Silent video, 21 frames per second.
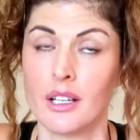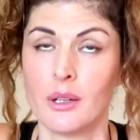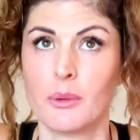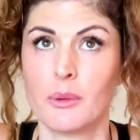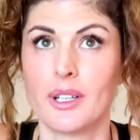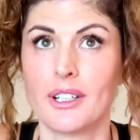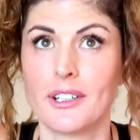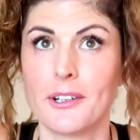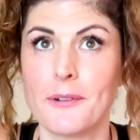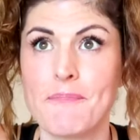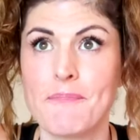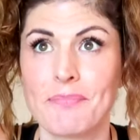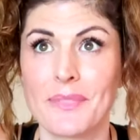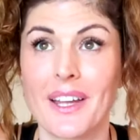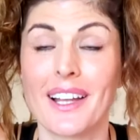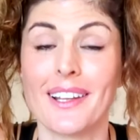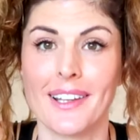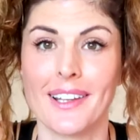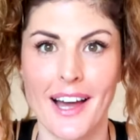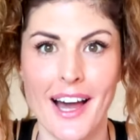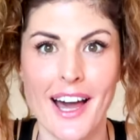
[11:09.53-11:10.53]
Well,
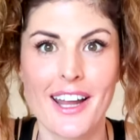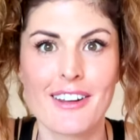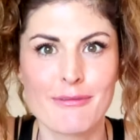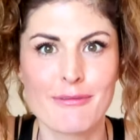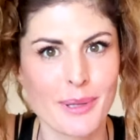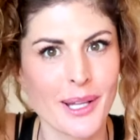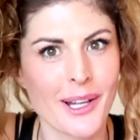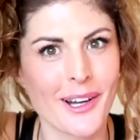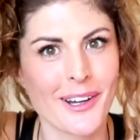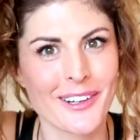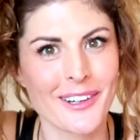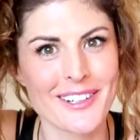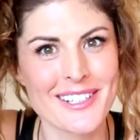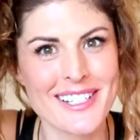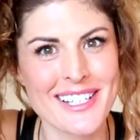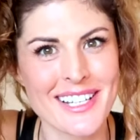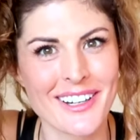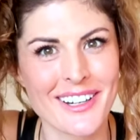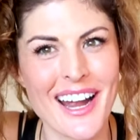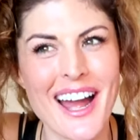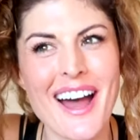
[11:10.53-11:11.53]
a lot of
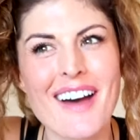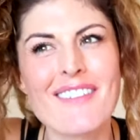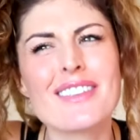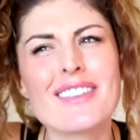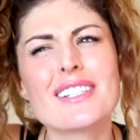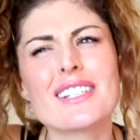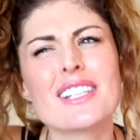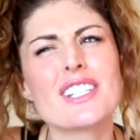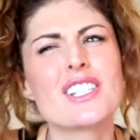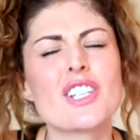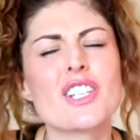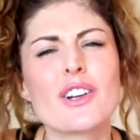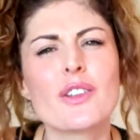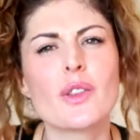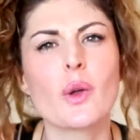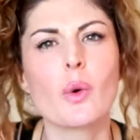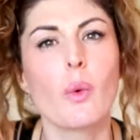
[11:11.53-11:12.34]
bloggers here have this concern.